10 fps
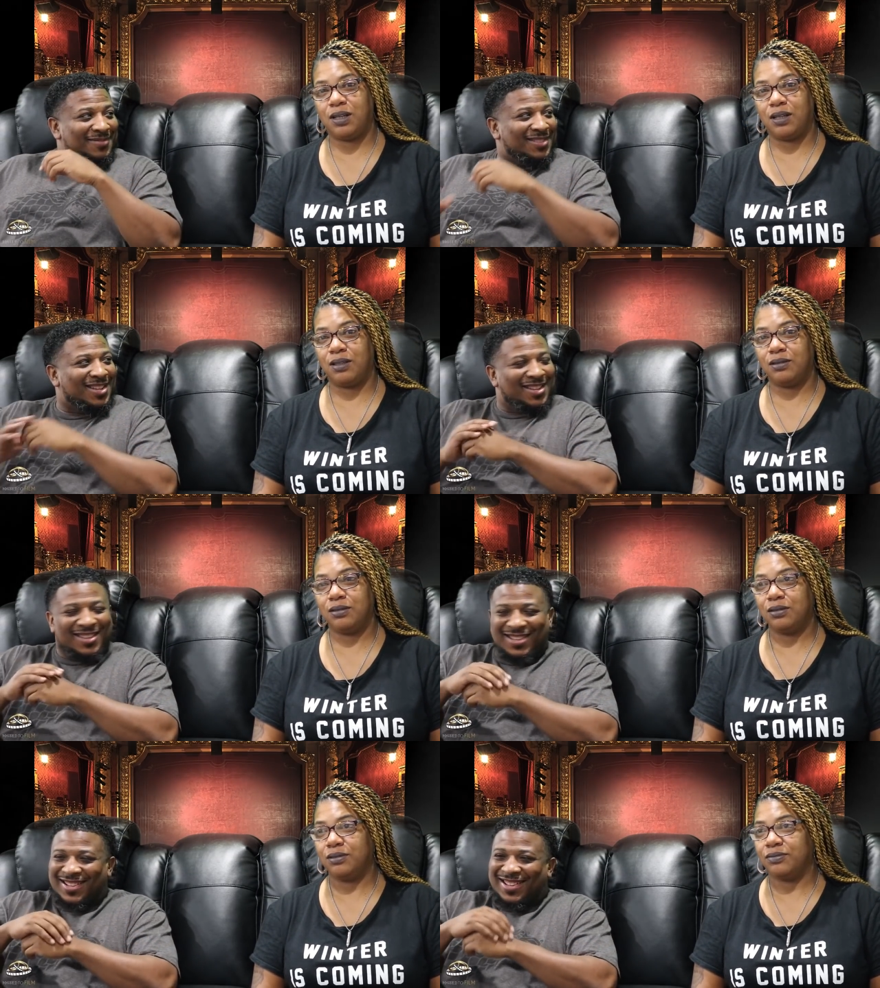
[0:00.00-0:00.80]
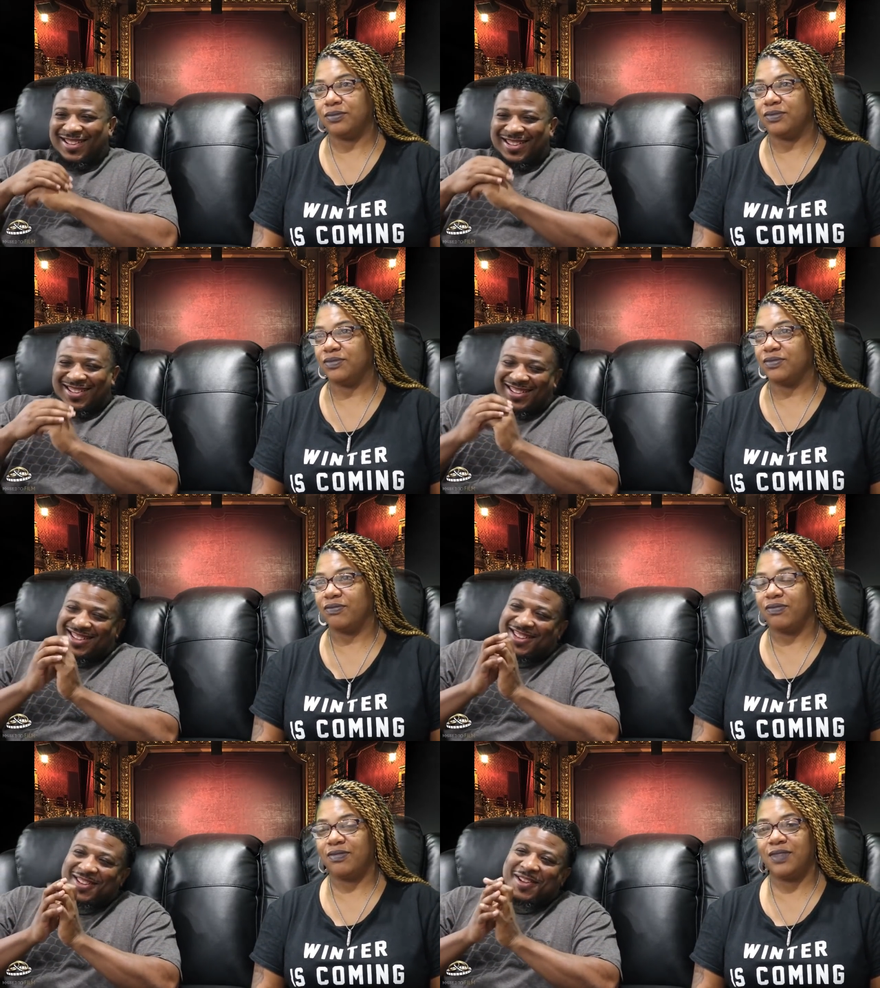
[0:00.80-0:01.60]
Speaker 1: day.
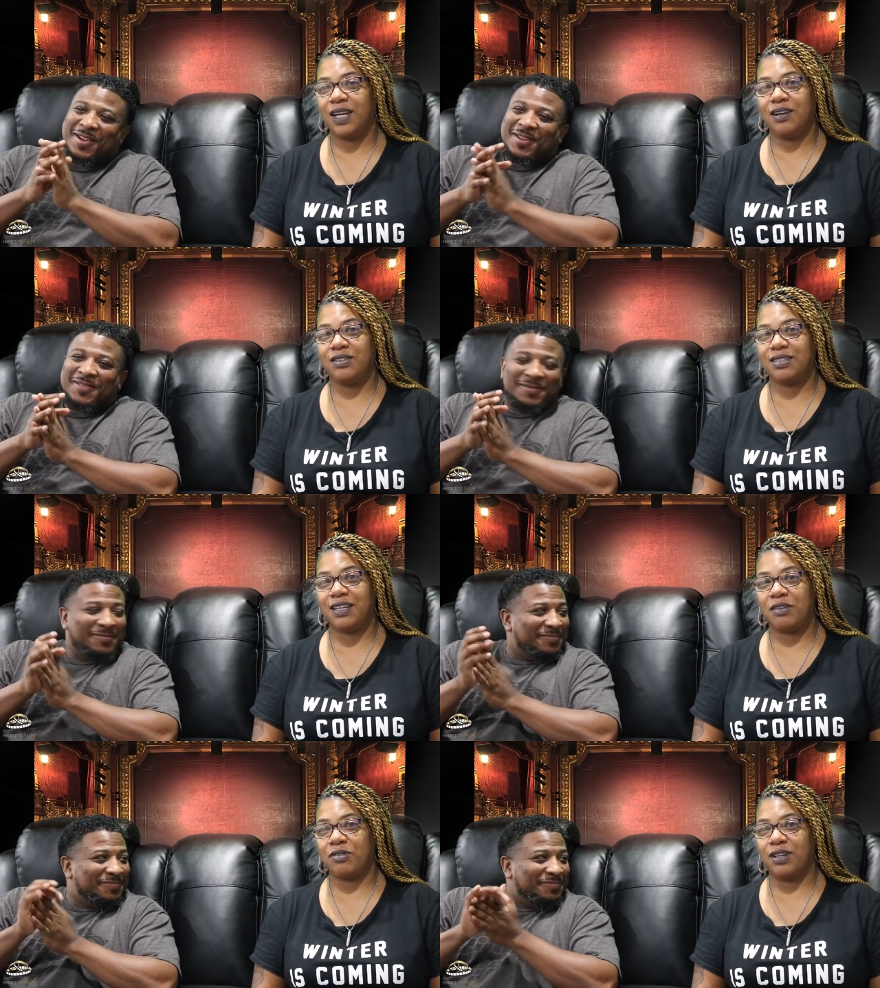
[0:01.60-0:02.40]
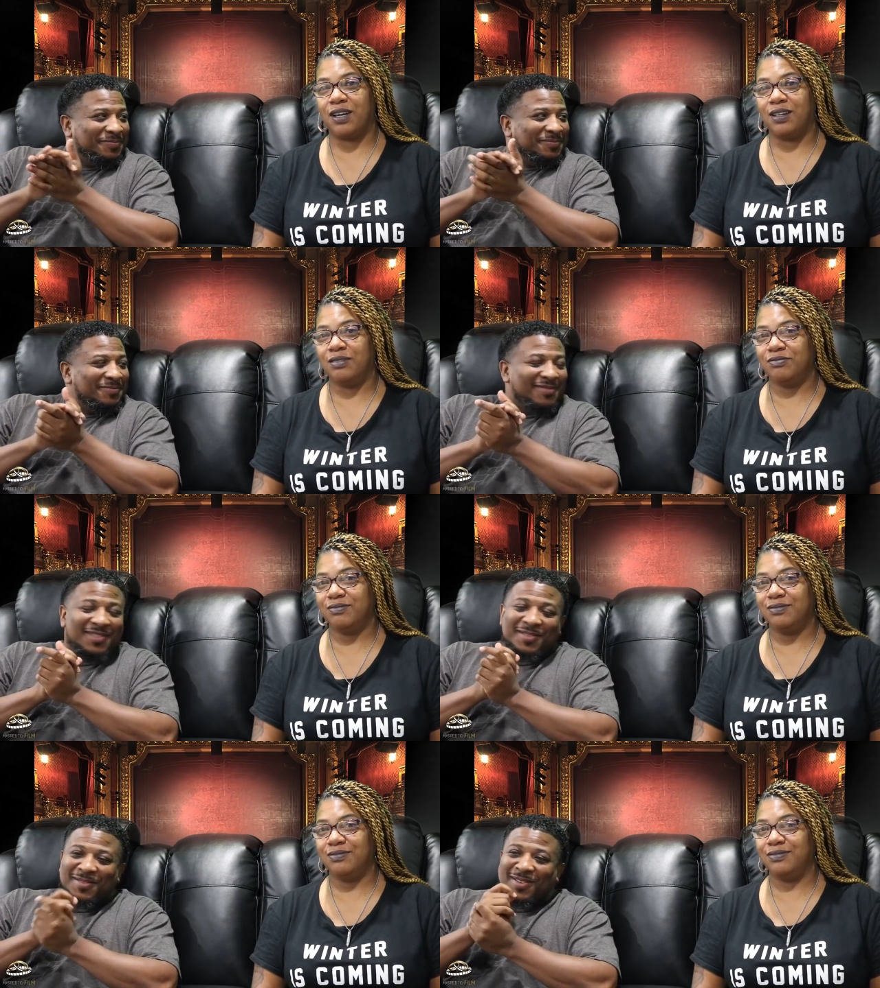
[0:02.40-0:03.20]
Now it's every day.
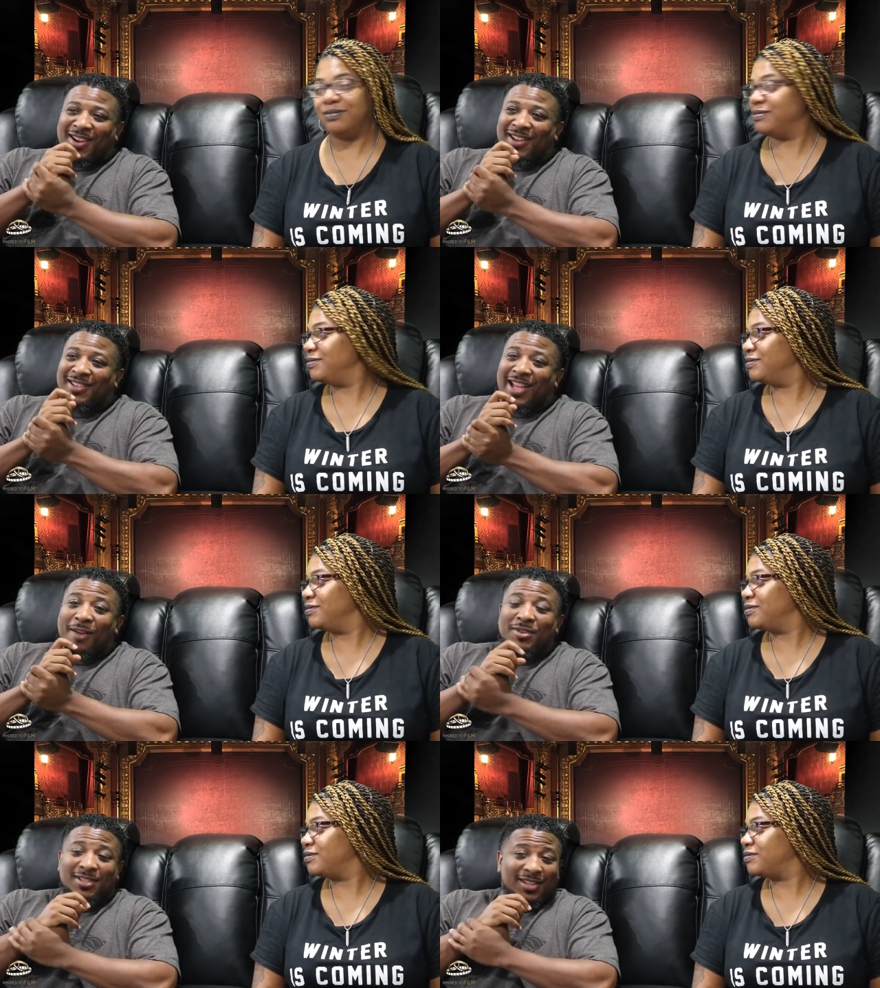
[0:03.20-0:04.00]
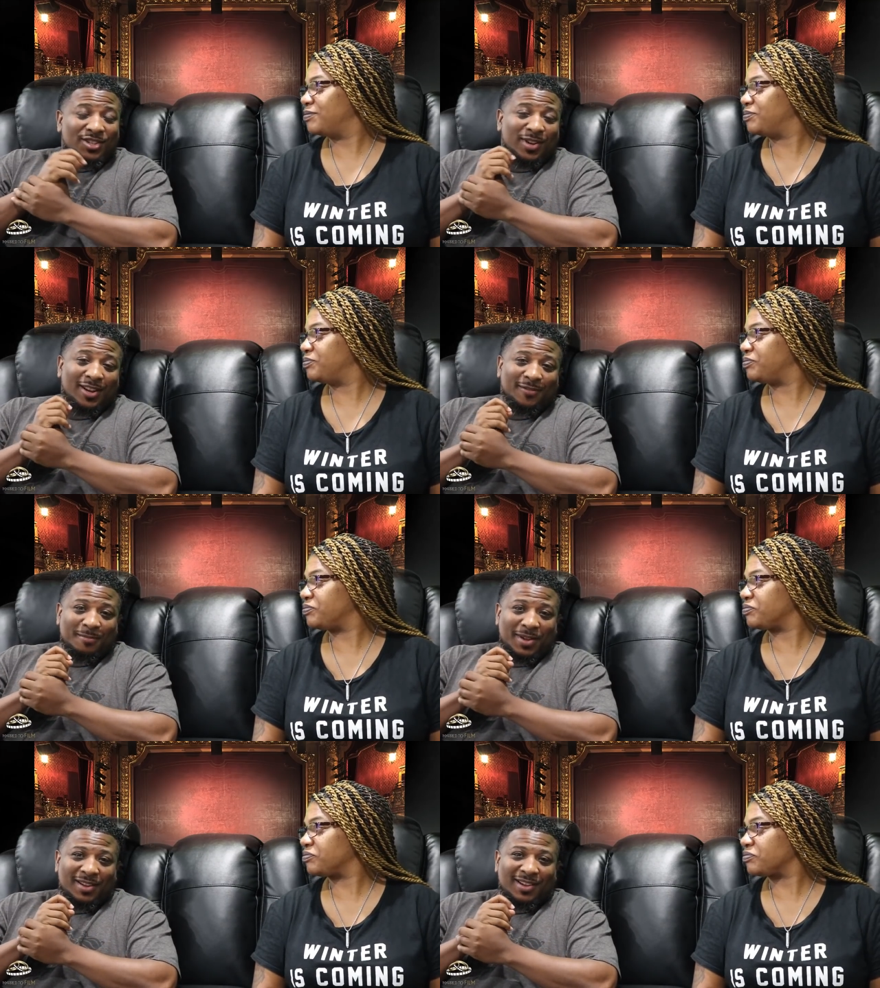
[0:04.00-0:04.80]
Speaker 2: Right, that was a good trailer
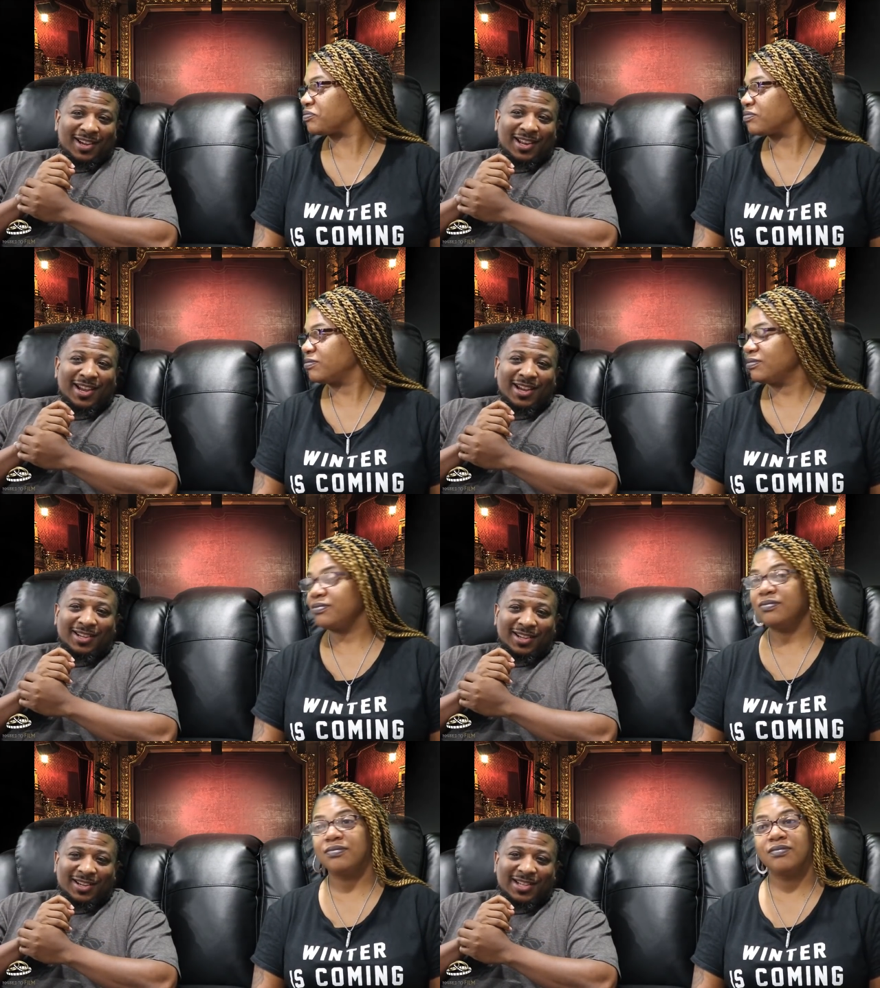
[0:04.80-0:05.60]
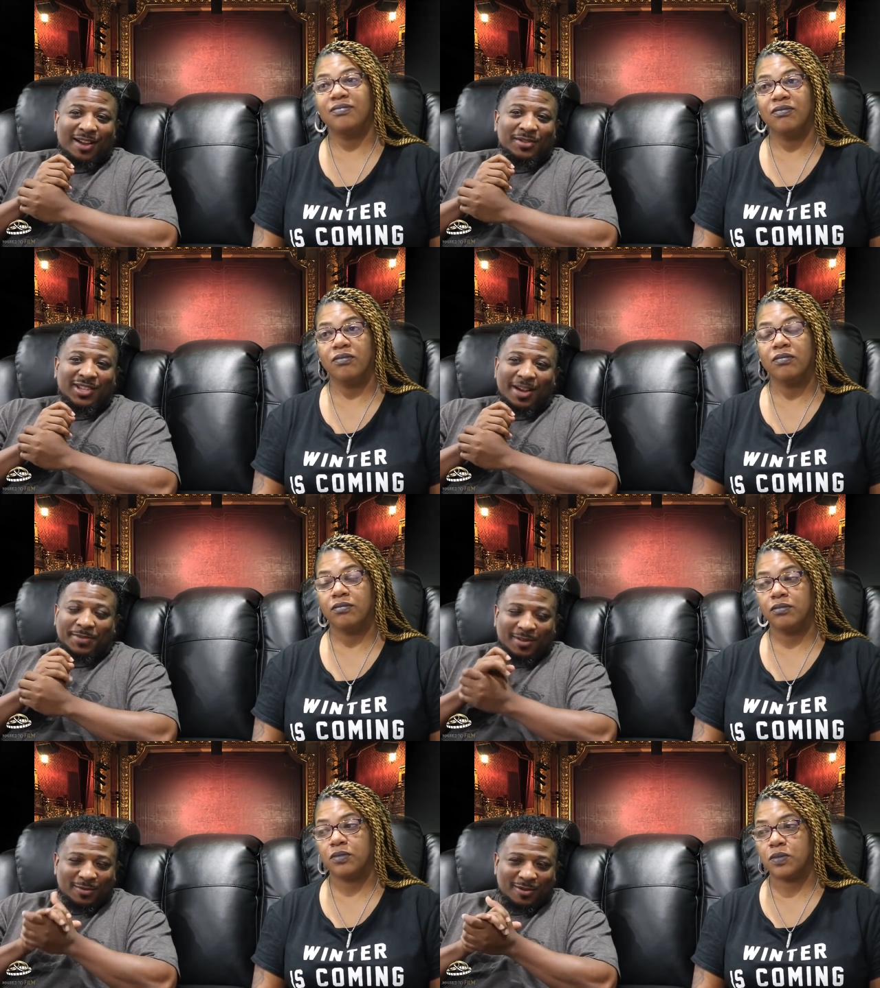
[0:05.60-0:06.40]
for me. I liked it because I was
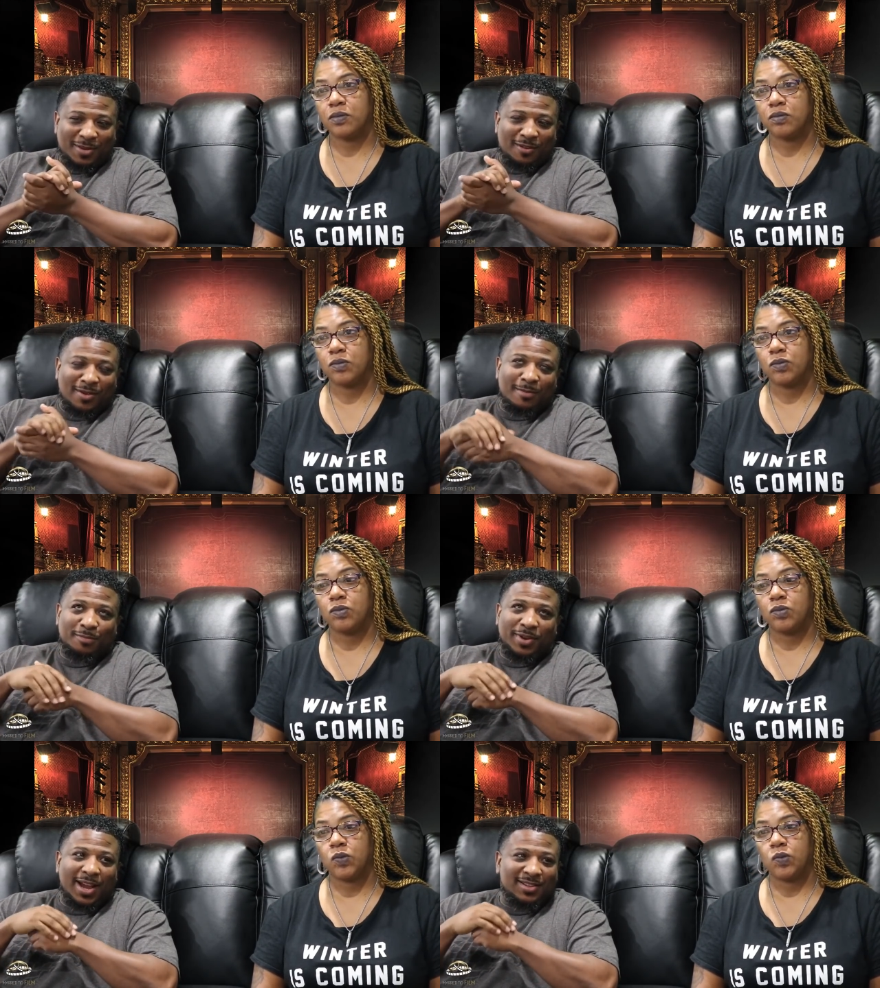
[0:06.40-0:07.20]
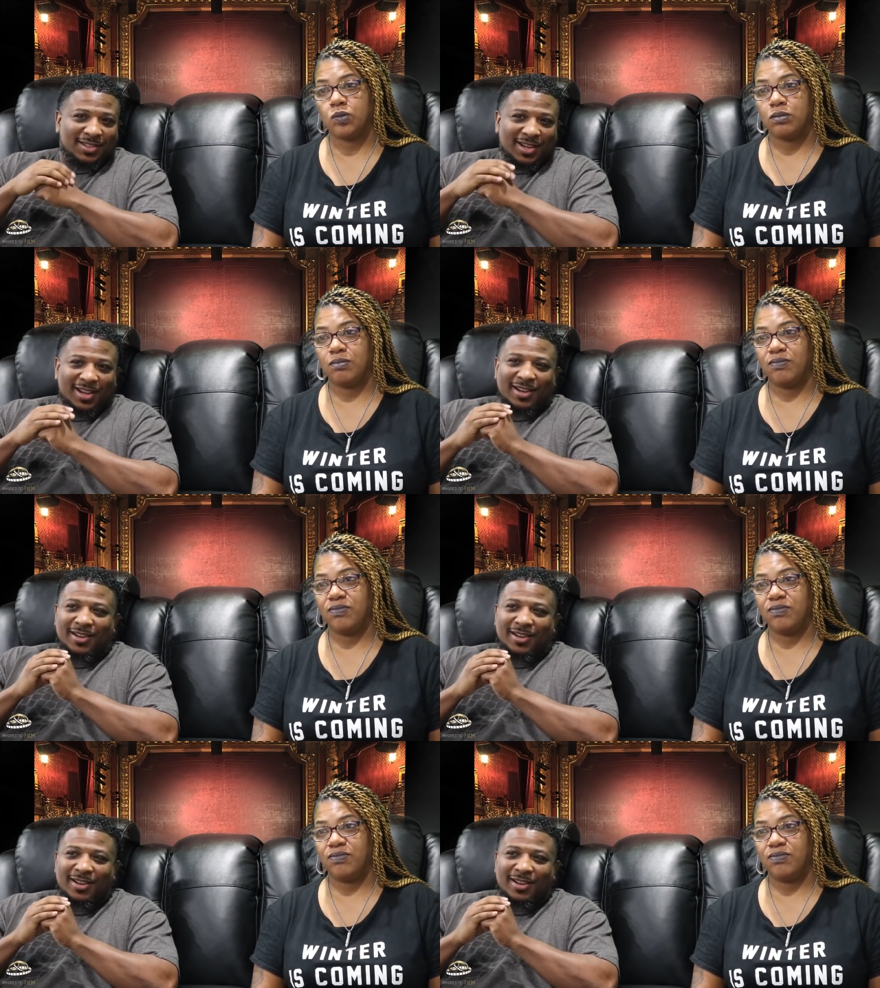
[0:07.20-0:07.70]
skeptical about Robert Pattinson